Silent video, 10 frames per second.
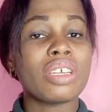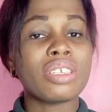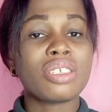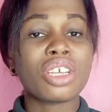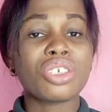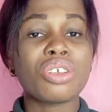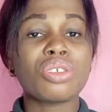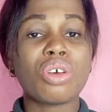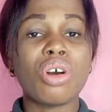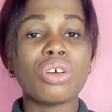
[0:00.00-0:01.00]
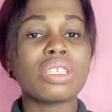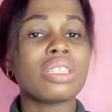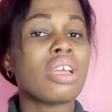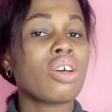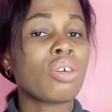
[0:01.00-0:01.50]
in the sections on
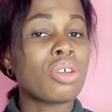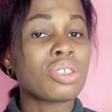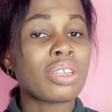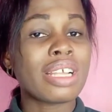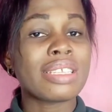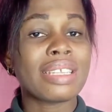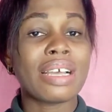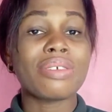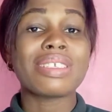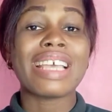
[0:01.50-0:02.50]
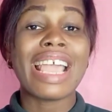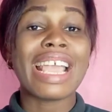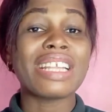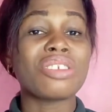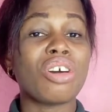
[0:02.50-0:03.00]
consonant sounds
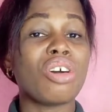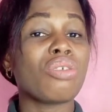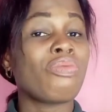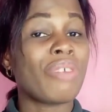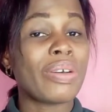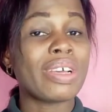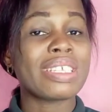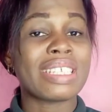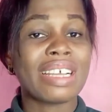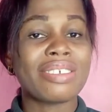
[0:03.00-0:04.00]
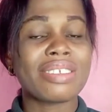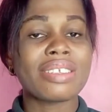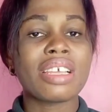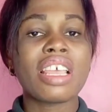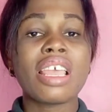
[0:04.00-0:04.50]
and on vowel sounds.
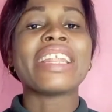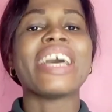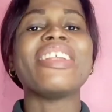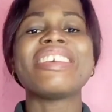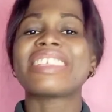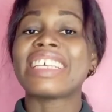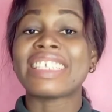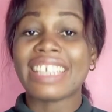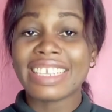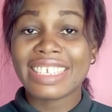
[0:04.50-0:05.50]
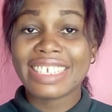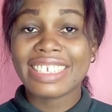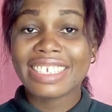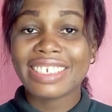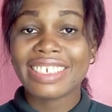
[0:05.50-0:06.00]
Now let's get started.
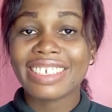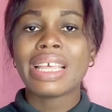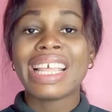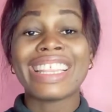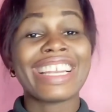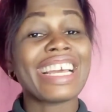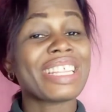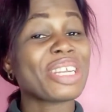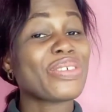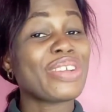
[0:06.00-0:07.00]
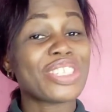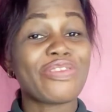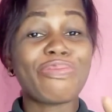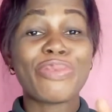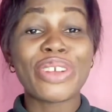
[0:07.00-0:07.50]
There are three ways
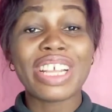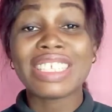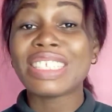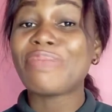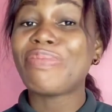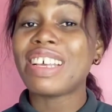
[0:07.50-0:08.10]
of pronouncing the